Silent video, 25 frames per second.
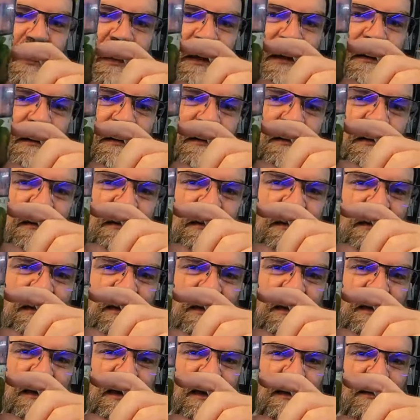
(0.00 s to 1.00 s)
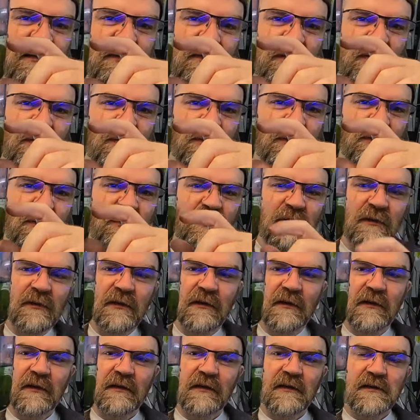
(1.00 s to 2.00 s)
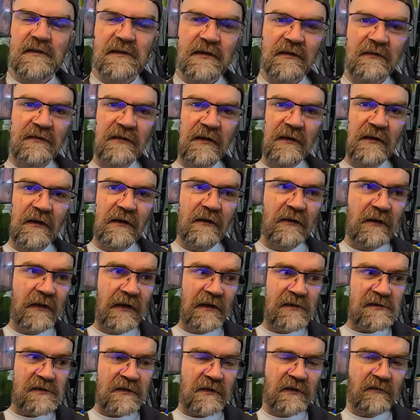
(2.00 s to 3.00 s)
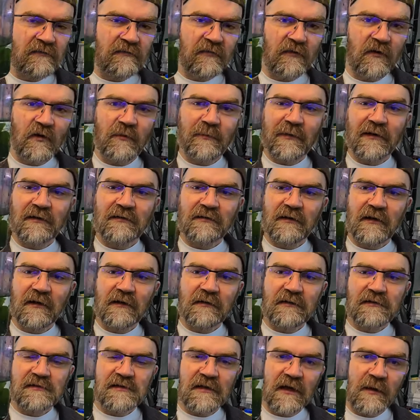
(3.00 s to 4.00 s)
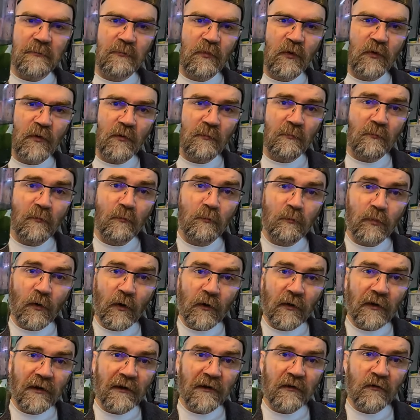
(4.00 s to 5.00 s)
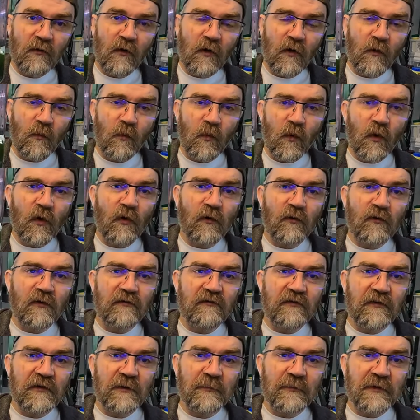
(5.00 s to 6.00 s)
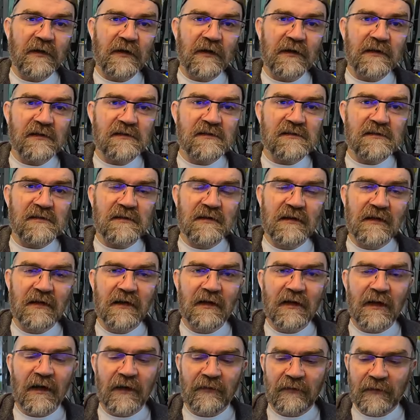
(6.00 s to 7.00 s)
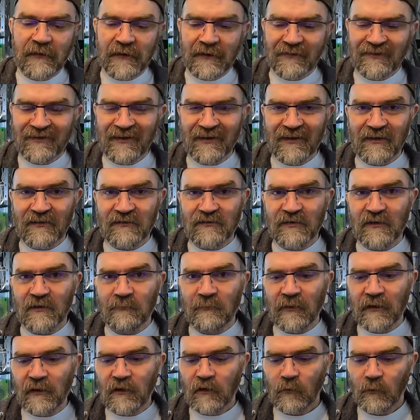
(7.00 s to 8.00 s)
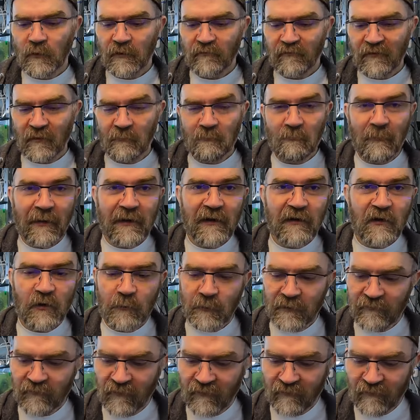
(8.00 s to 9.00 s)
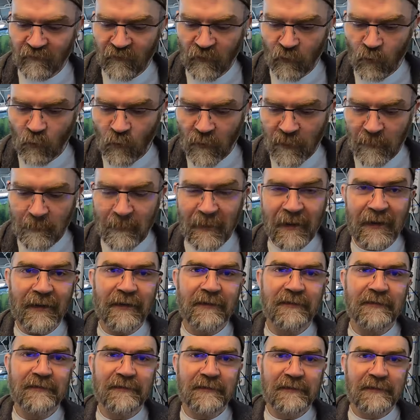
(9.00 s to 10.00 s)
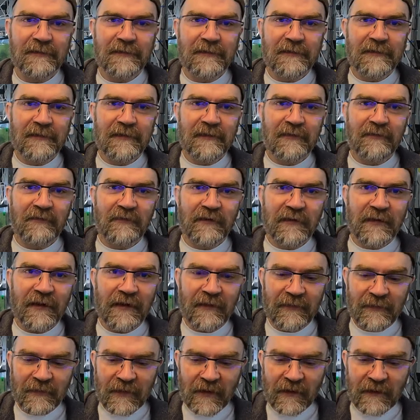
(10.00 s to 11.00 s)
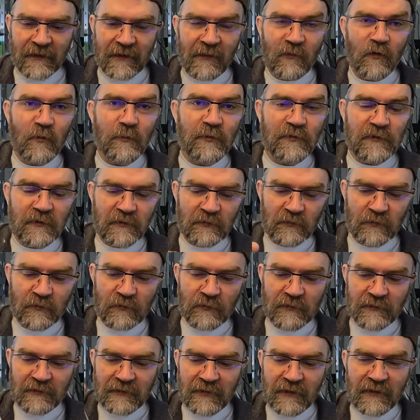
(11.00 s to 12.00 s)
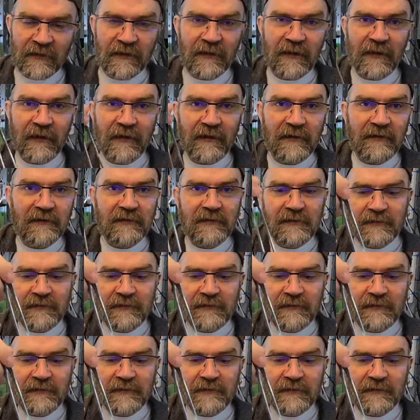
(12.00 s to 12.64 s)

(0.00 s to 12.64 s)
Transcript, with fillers: here into this container, and that is enough for all my tanks. I put boiling hot water over them, guys, and then I take it to the microwave and I microwave it for one minute. Right, and then I open the door, I let it